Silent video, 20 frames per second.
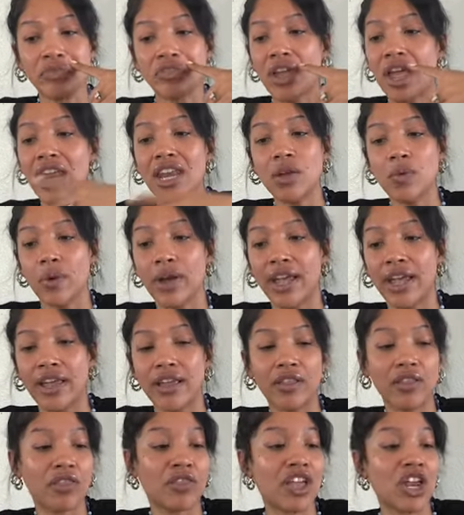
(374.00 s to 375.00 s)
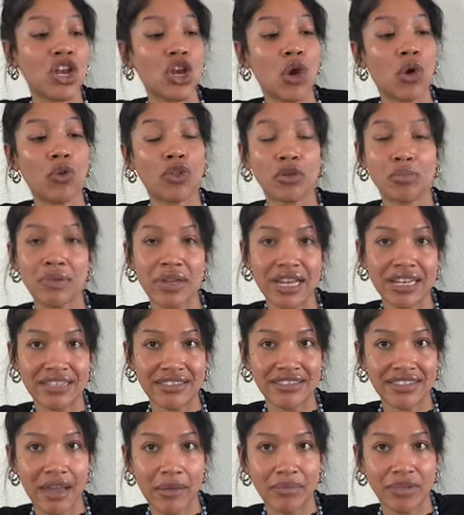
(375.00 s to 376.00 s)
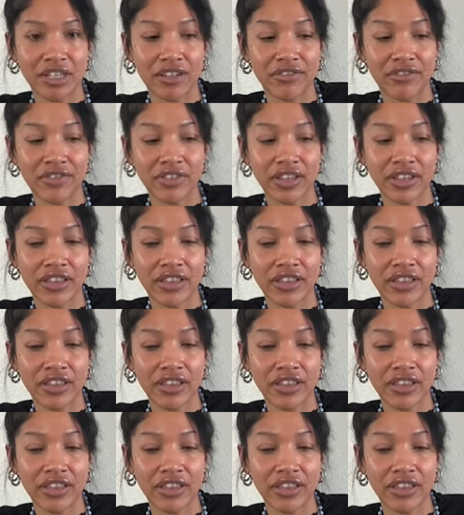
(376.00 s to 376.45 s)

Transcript: Anyway, they know they're being deceptive.